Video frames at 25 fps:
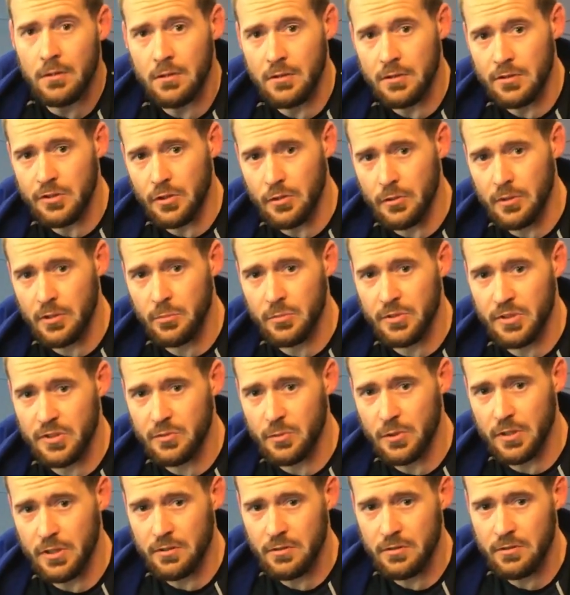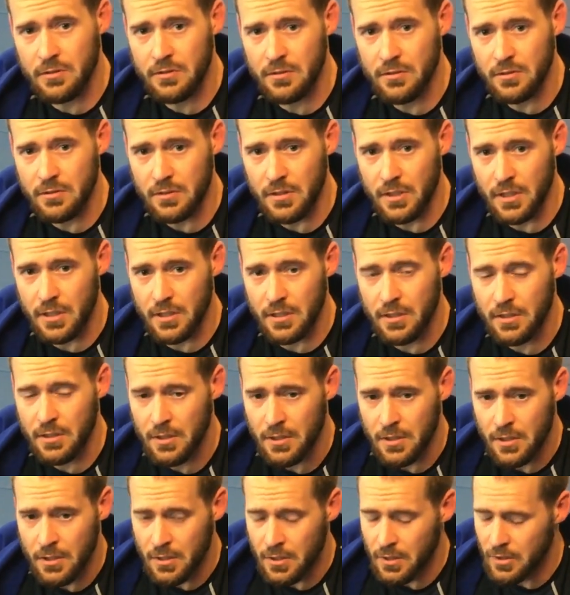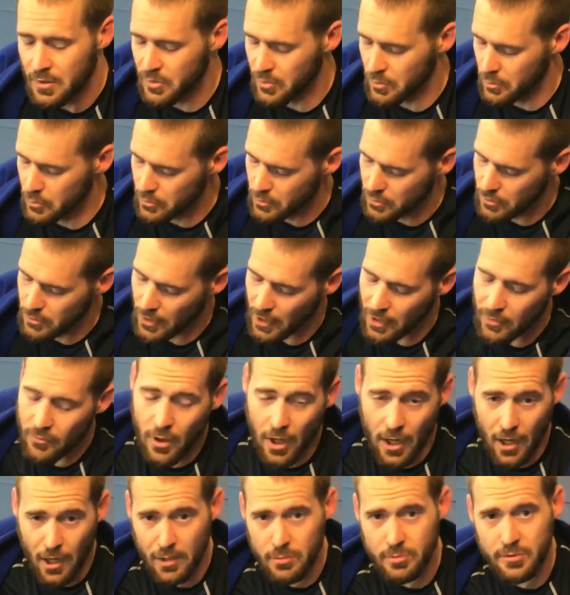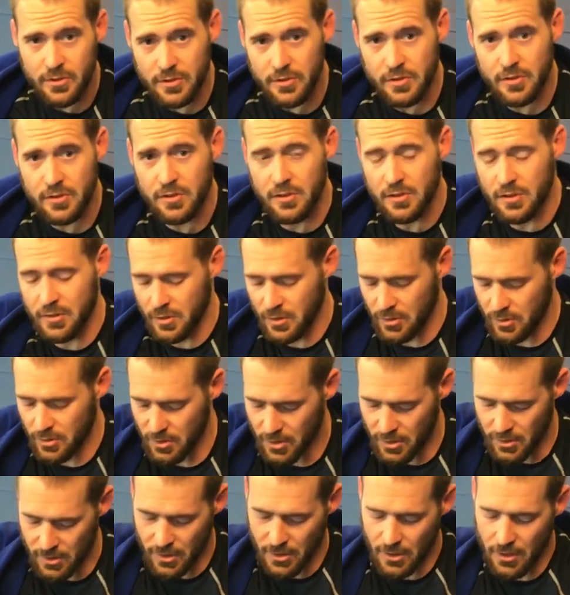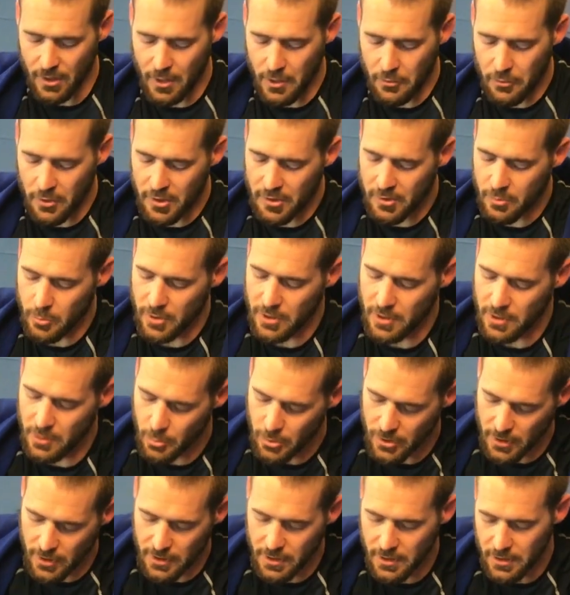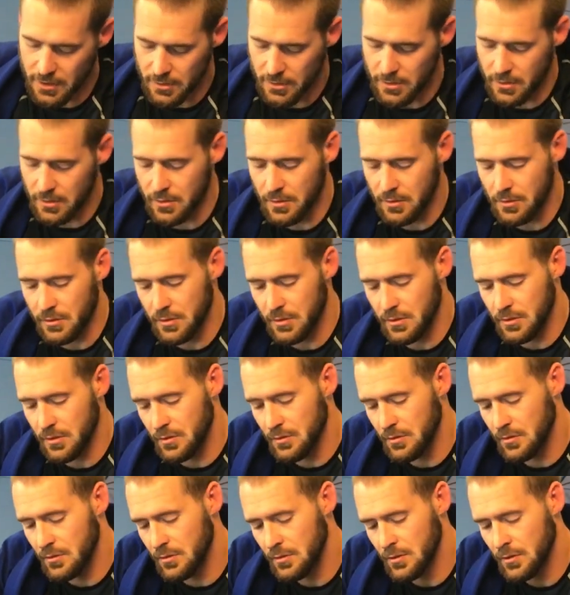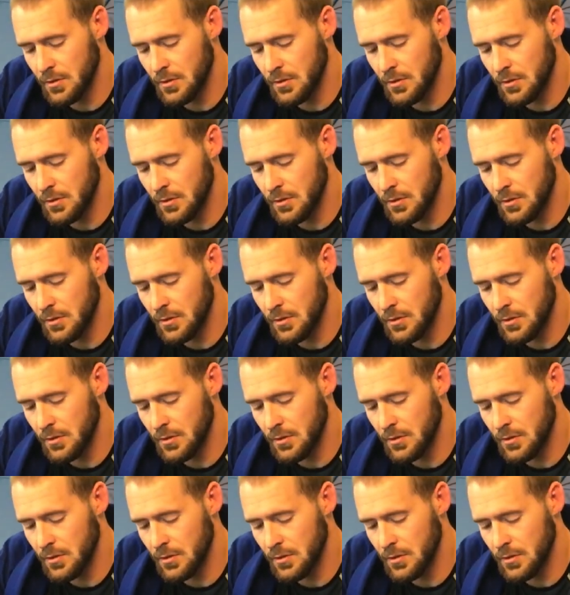And turn him this way. Okay. So you have options, and a lot of it is manipulating the